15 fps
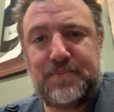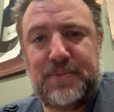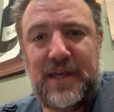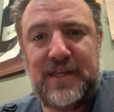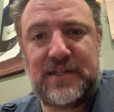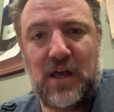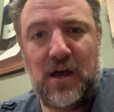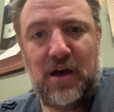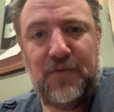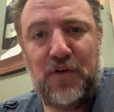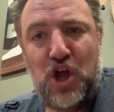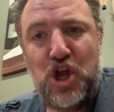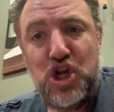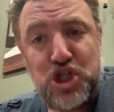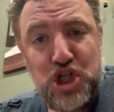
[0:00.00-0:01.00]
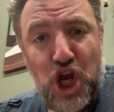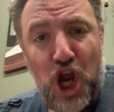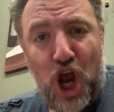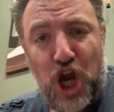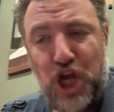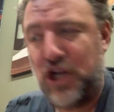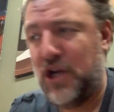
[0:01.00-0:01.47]
piece of
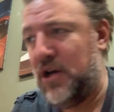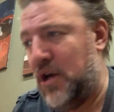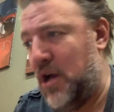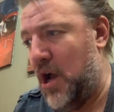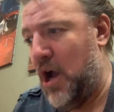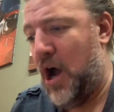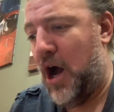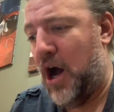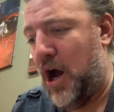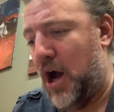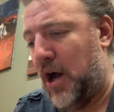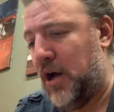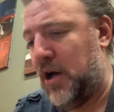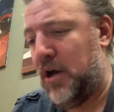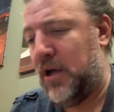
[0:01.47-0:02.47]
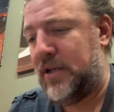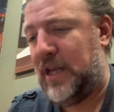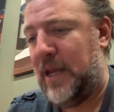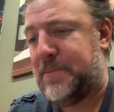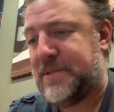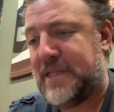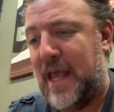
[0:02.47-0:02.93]
shit. Uh,
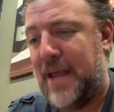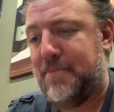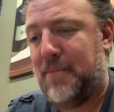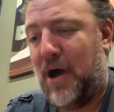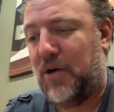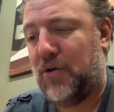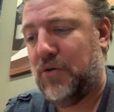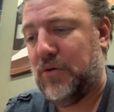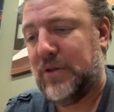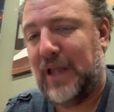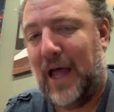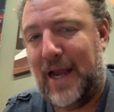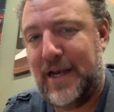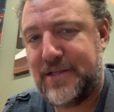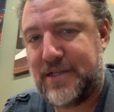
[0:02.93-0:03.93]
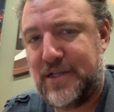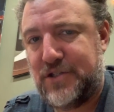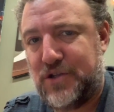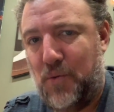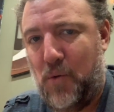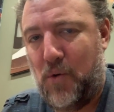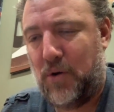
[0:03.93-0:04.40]
deep state Mongol who lied us
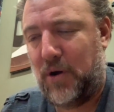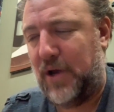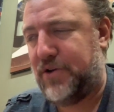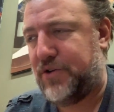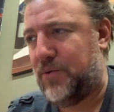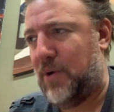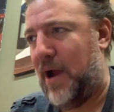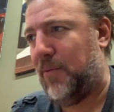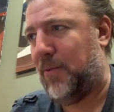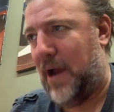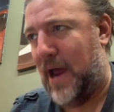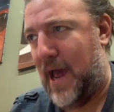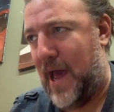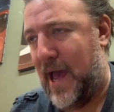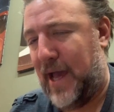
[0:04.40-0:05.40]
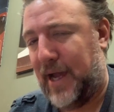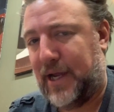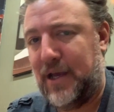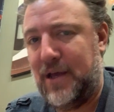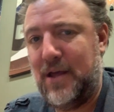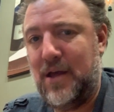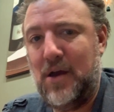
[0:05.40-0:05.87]
into war into
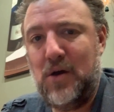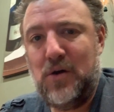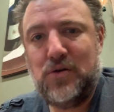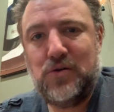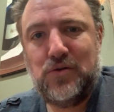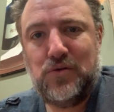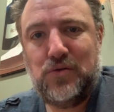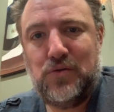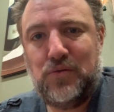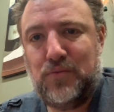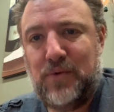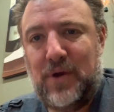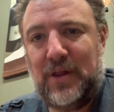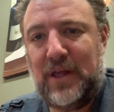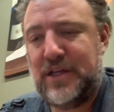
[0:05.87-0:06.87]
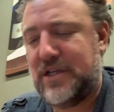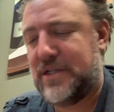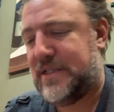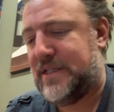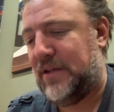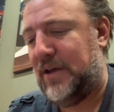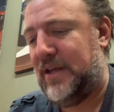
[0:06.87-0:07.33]
Iraq, who really
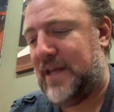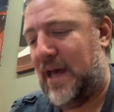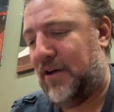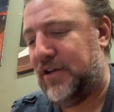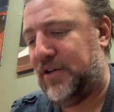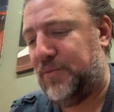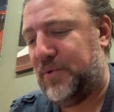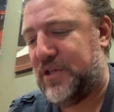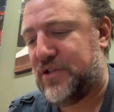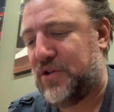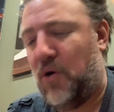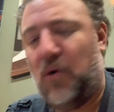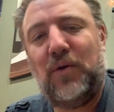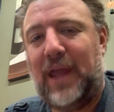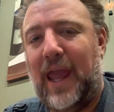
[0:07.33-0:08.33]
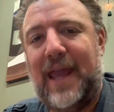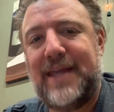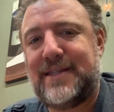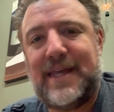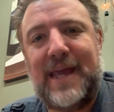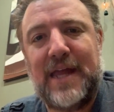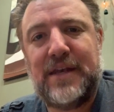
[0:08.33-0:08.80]
just dilly-dallied with this whole
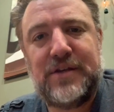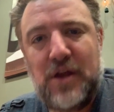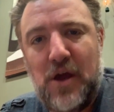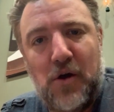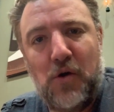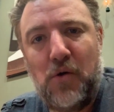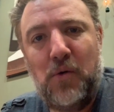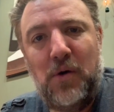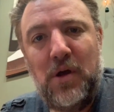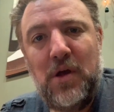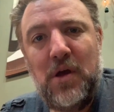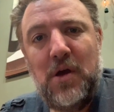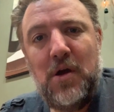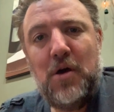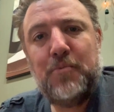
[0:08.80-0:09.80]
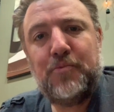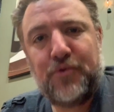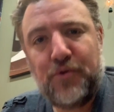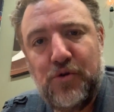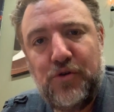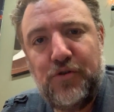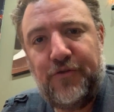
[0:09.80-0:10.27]
case. He had no
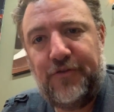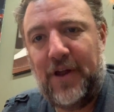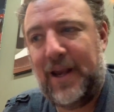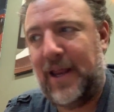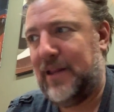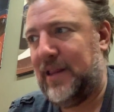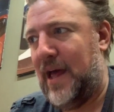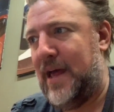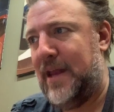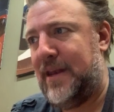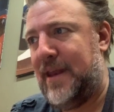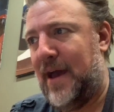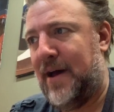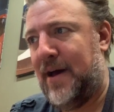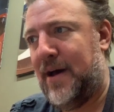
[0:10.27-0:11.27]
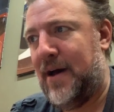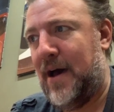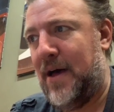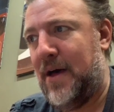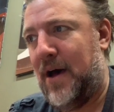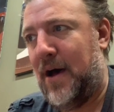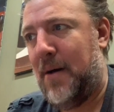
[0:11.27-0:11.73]
proof, and he led
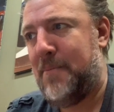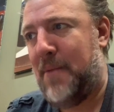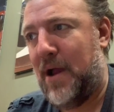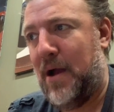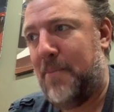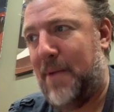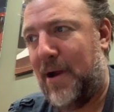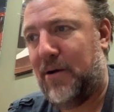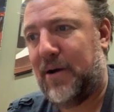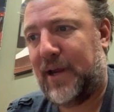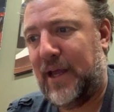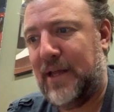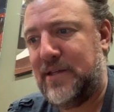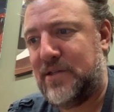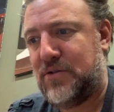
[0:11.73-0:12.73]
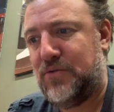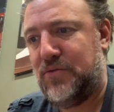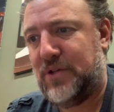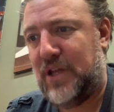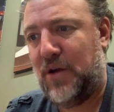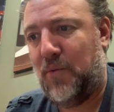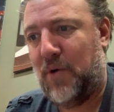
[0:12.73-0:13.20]
uh, Amer Americans
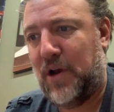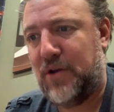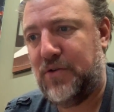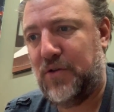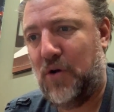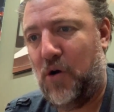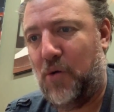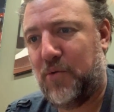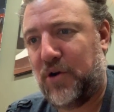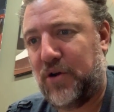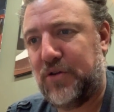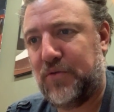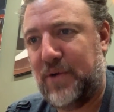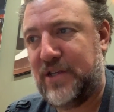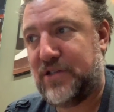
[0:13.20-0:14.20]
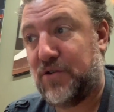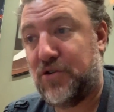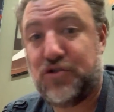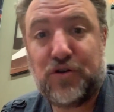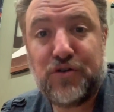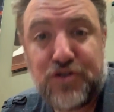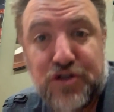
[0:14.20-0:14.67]
who didn't want to do the homework or the
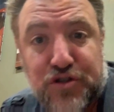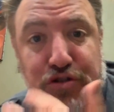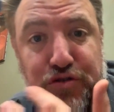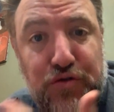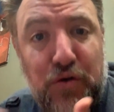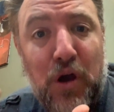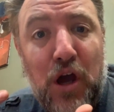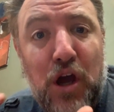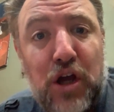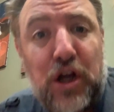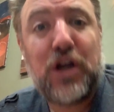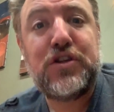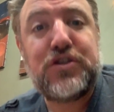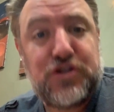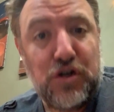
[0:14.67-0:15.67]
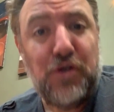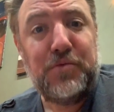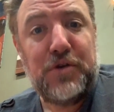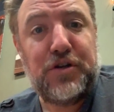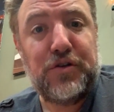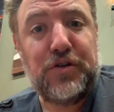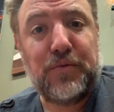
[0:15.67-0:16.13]
research or just too
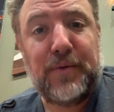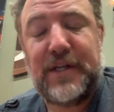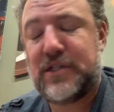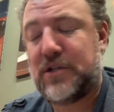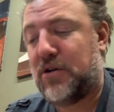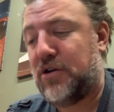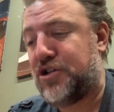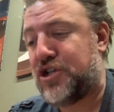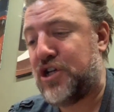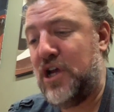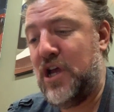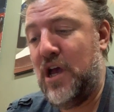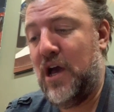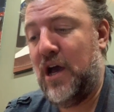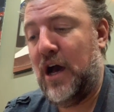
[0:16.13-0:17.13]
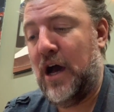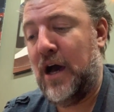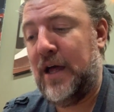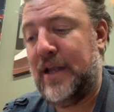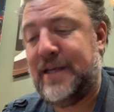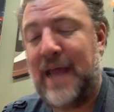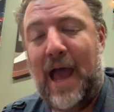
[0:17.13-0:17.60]
consumed to do the research
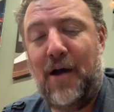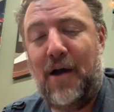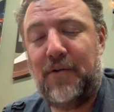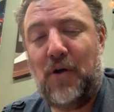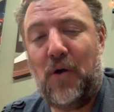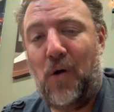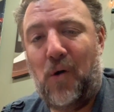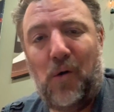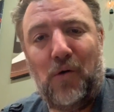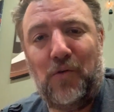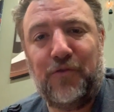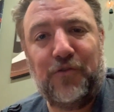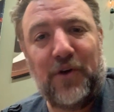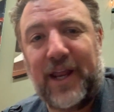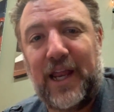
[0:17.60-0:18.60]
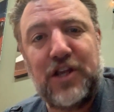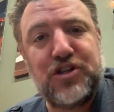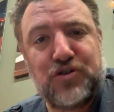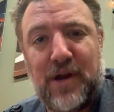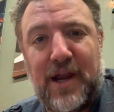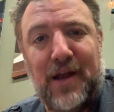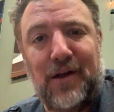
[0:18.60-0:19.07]
uh, down a whole freaking
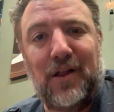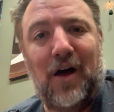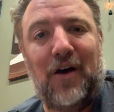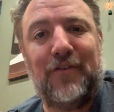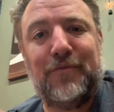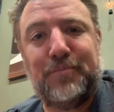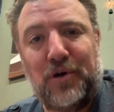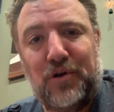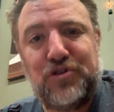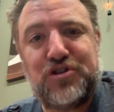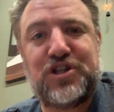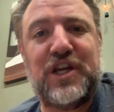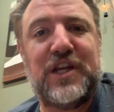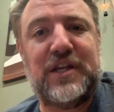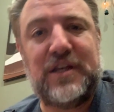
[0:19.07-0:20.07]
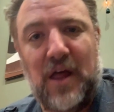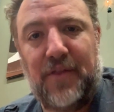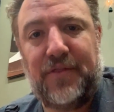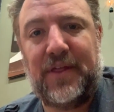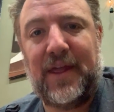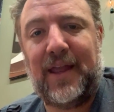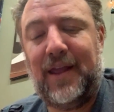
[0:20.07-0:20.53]
trail of bullshit,
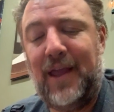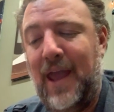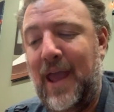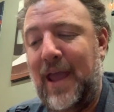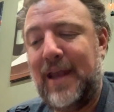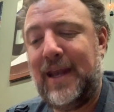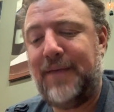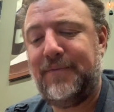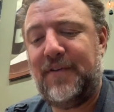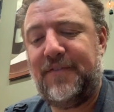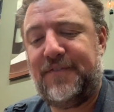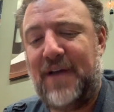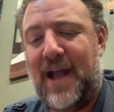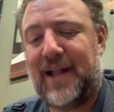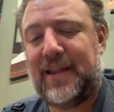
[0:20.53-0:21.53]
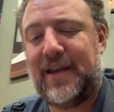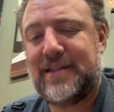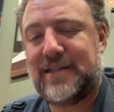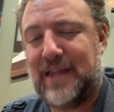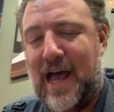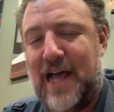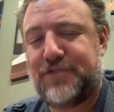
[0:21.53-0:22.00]
nothing. And even in fact, on
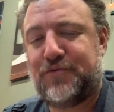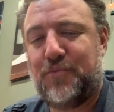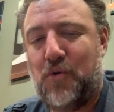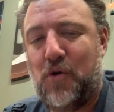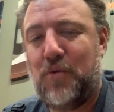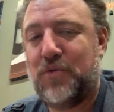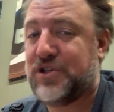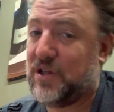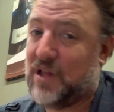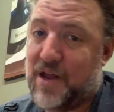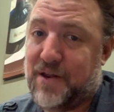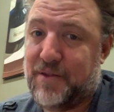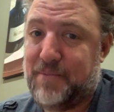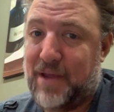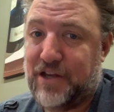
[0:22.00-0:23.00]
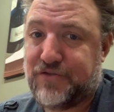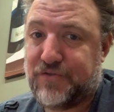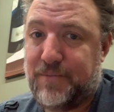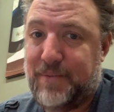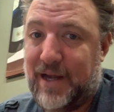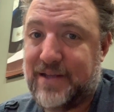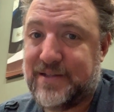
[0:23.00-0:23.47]
his last report, which a lot of the
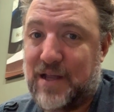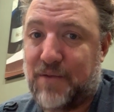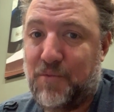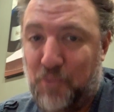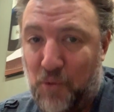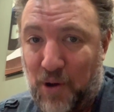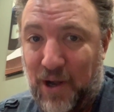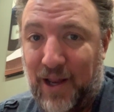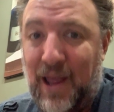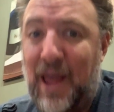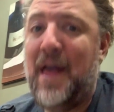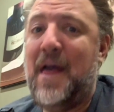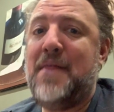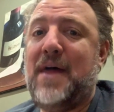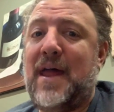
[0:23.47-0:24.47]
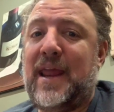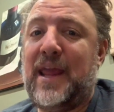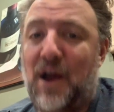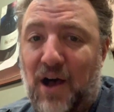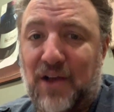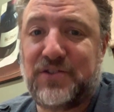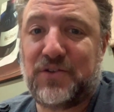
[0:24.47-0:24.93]
mainstream media is not reporting, that he
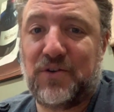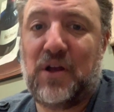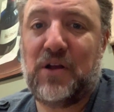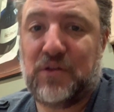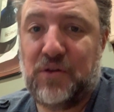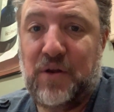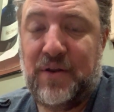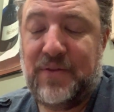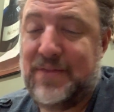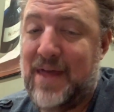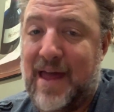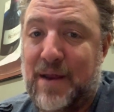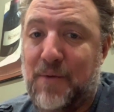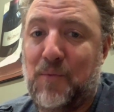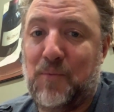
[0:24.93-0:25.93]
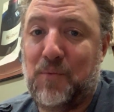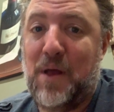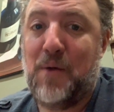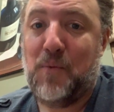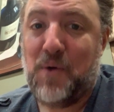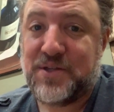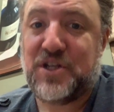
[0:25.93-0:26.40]
also concluded that it,
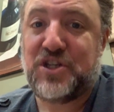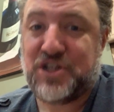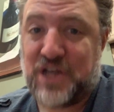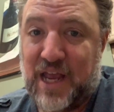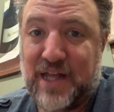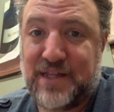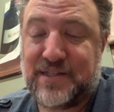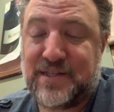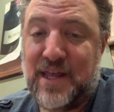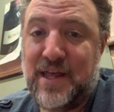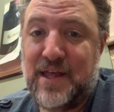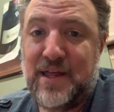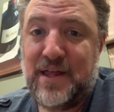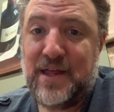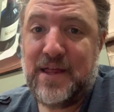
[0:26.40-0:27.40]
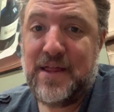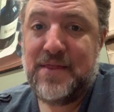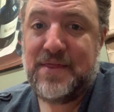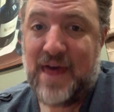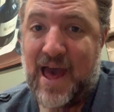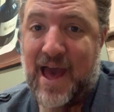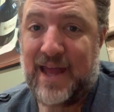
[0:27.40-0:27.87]
it was a chance
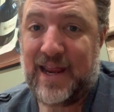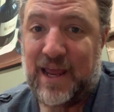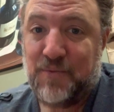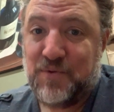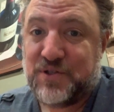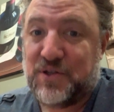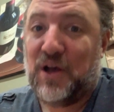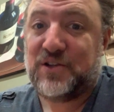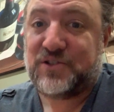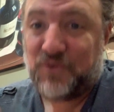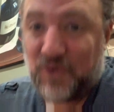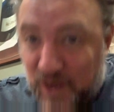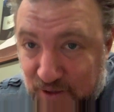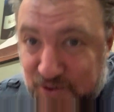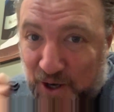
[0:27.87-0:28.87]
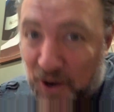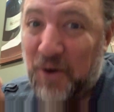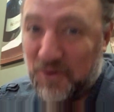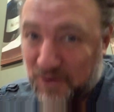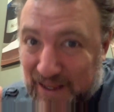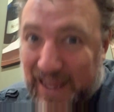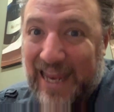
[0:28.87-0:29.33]
that it was also an
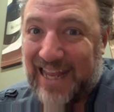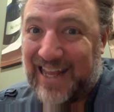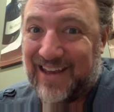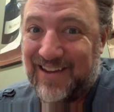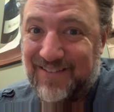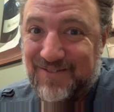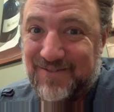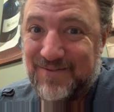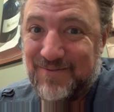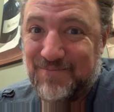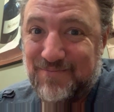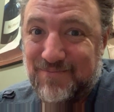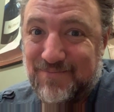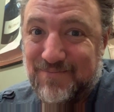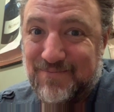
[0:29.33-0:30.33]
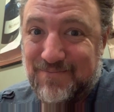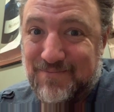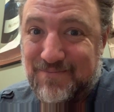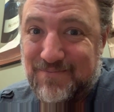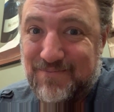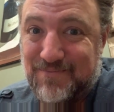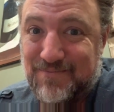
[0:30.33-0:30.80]
internal leak
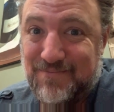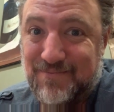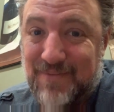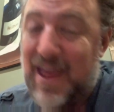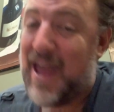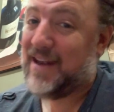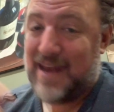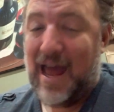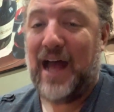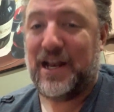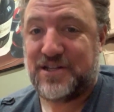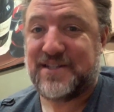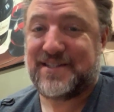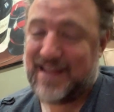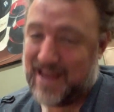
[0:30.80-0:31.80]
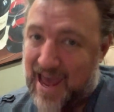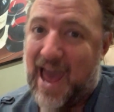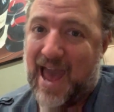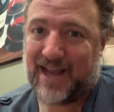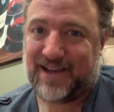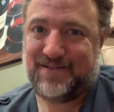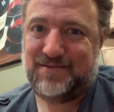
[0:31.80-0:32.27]
and not just a
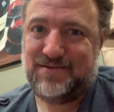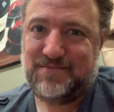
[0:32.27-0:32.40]
hack.